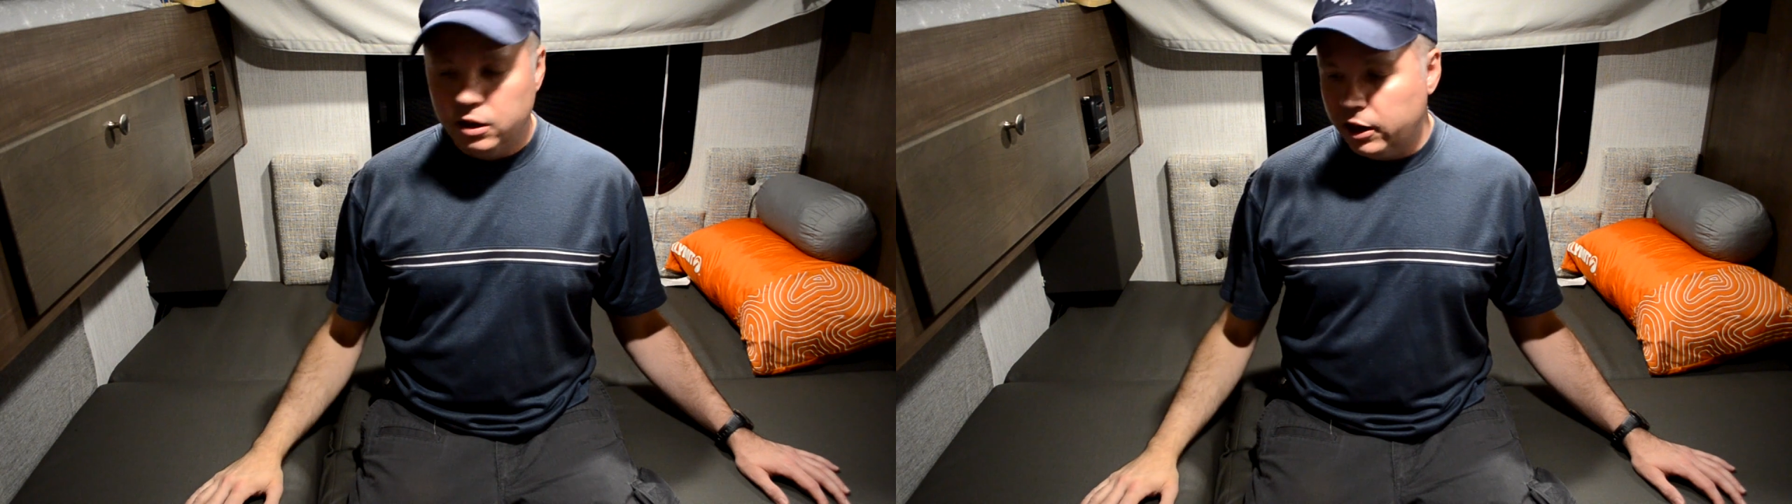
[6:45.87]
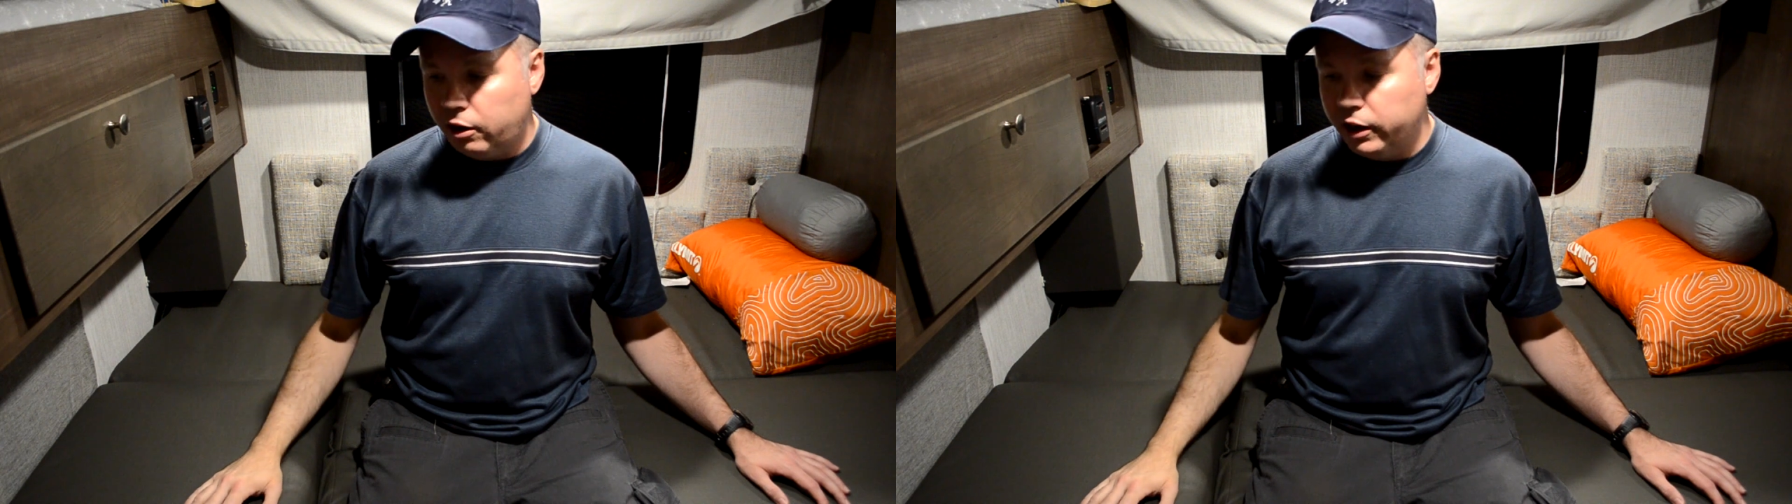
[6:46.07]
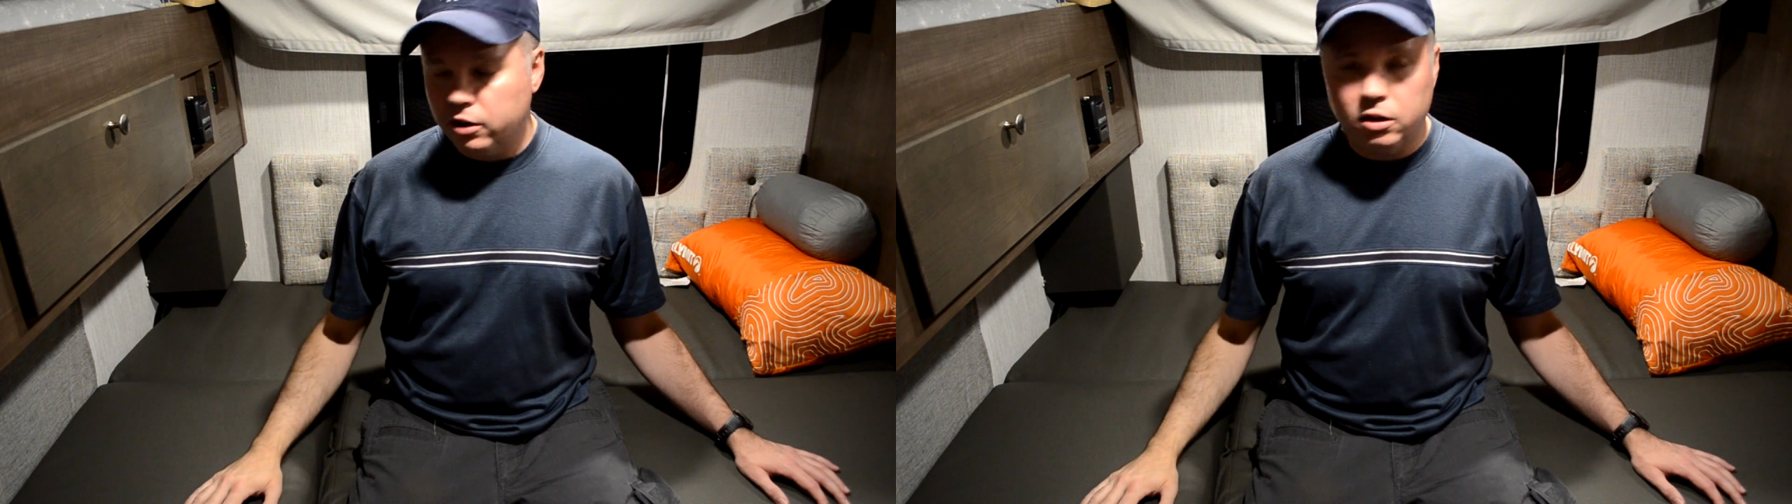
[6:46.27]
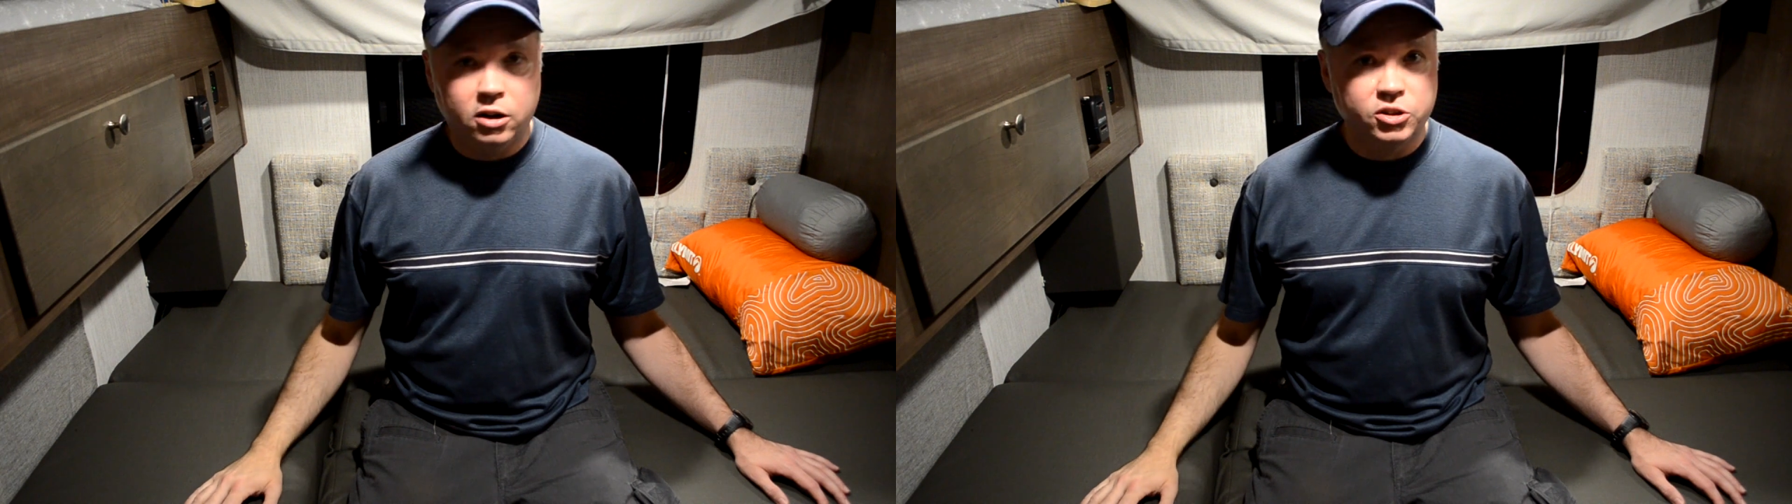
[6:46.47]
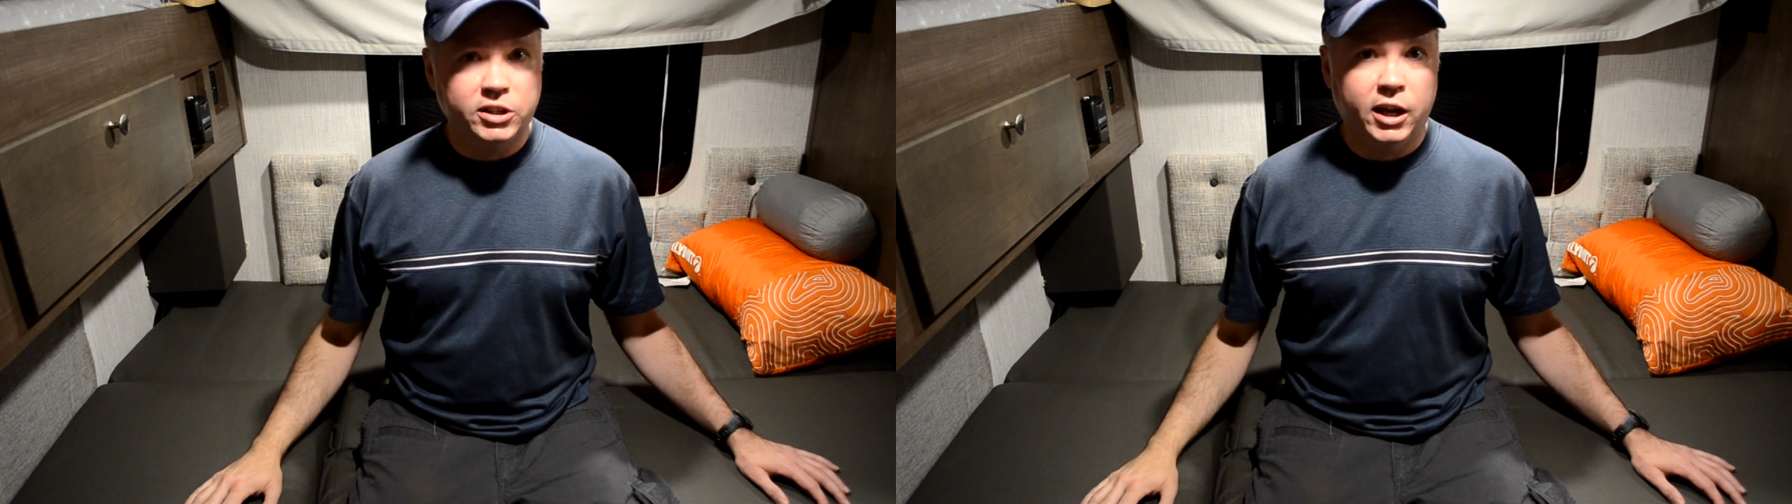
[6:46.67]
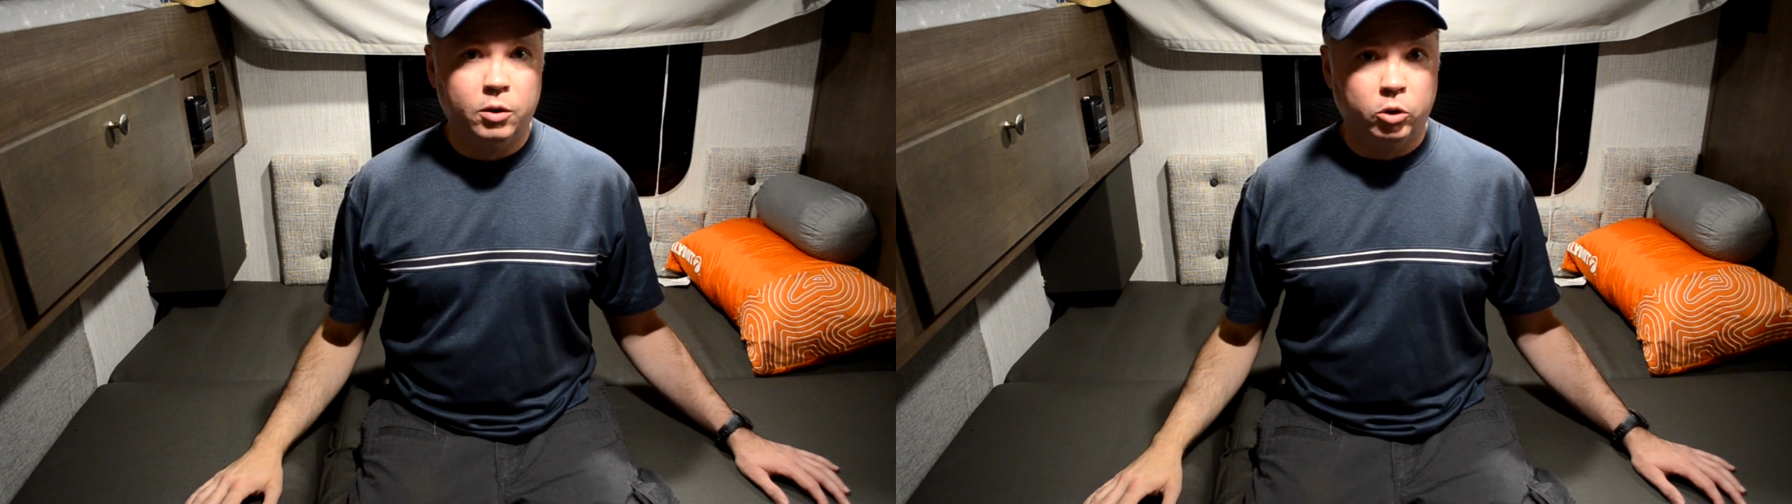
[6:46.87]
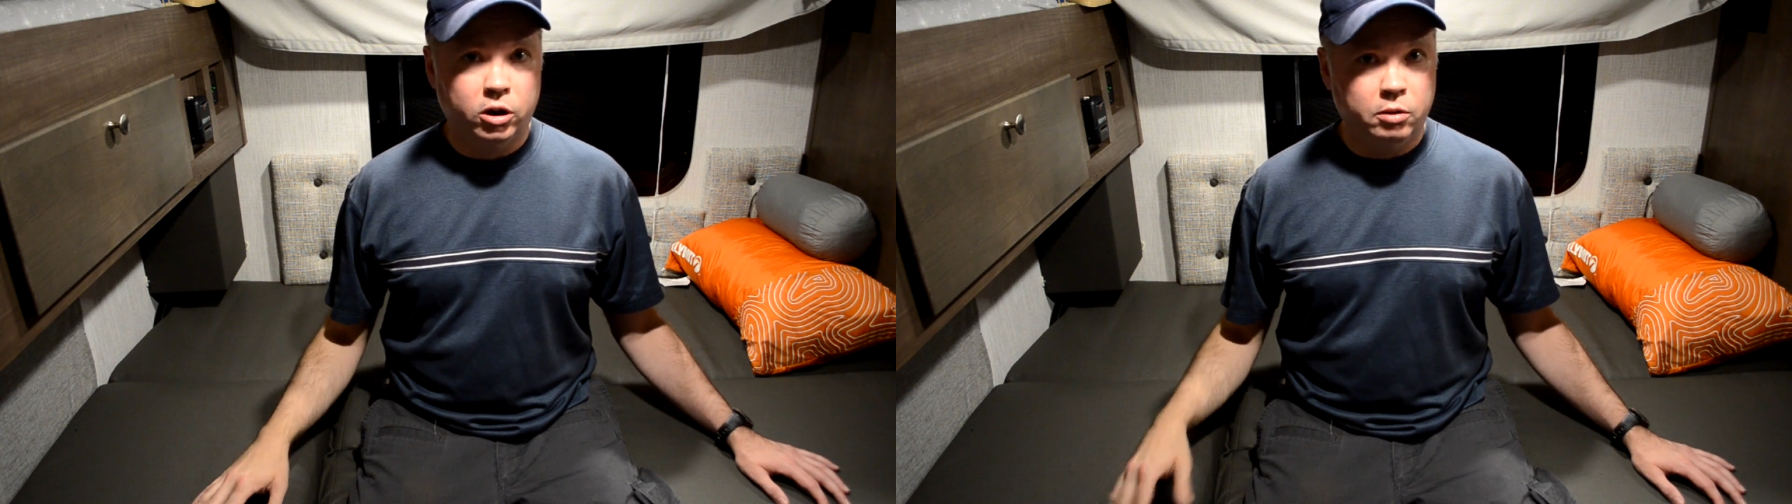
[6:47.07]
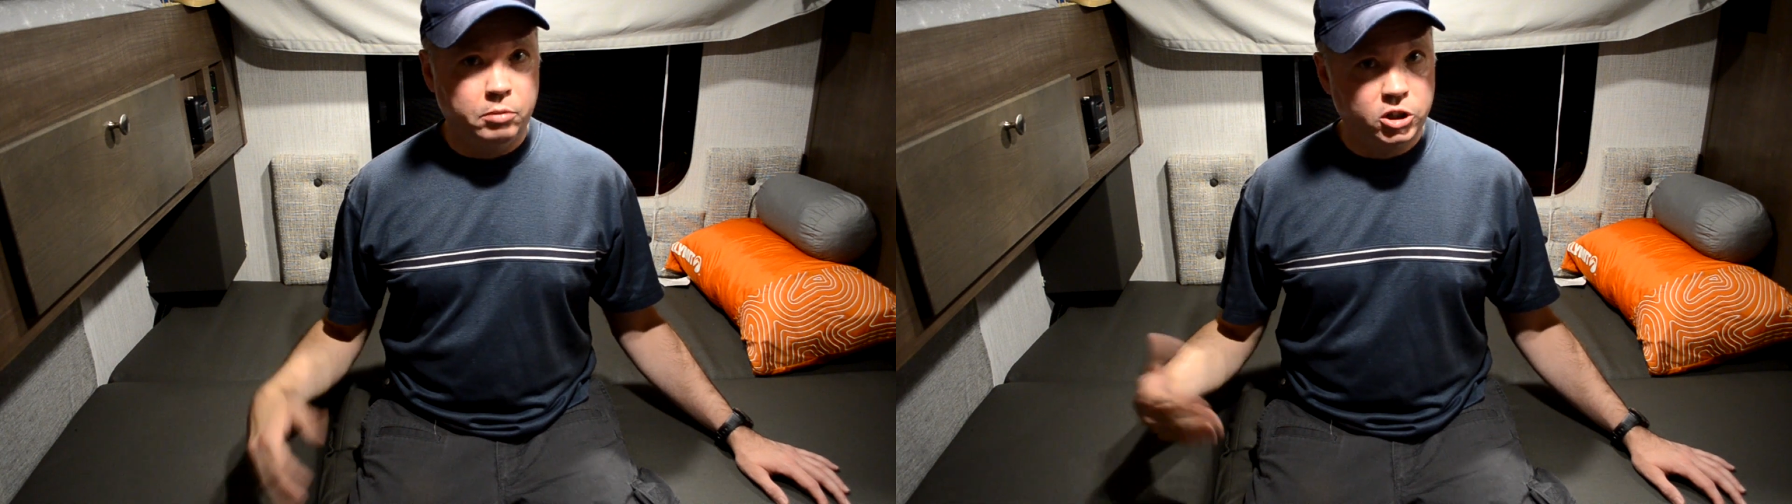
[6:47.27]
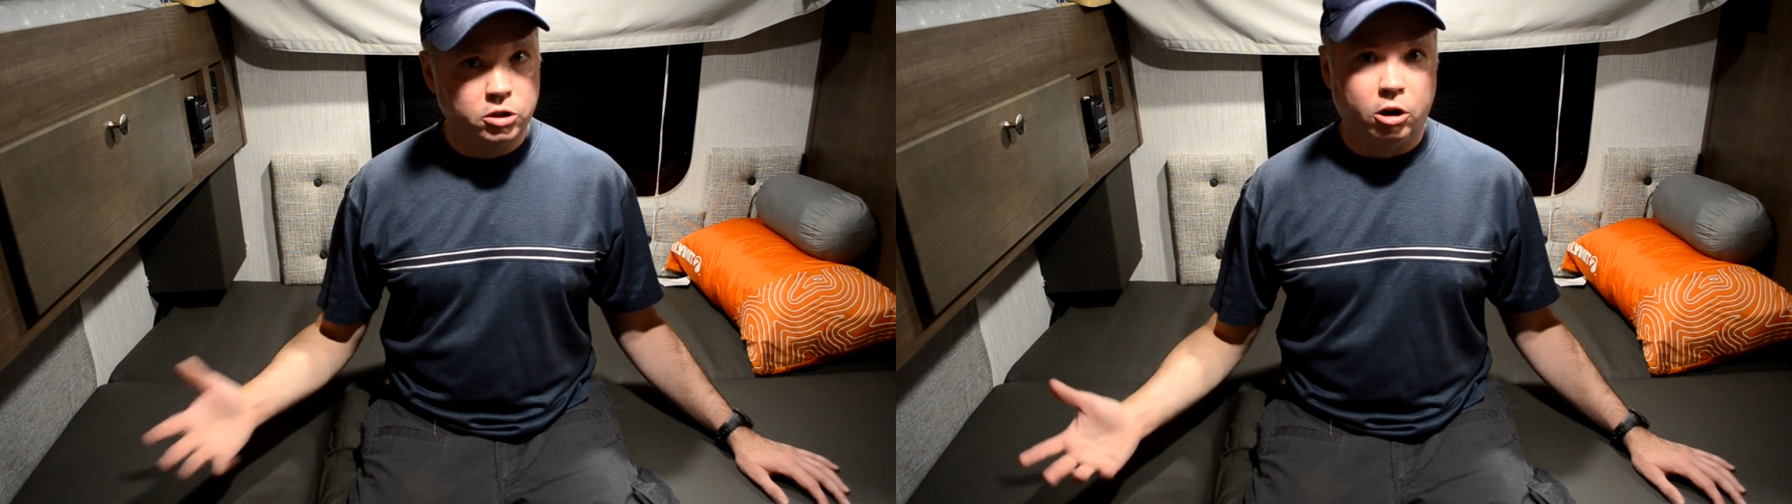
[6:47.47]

Now I could understand where a much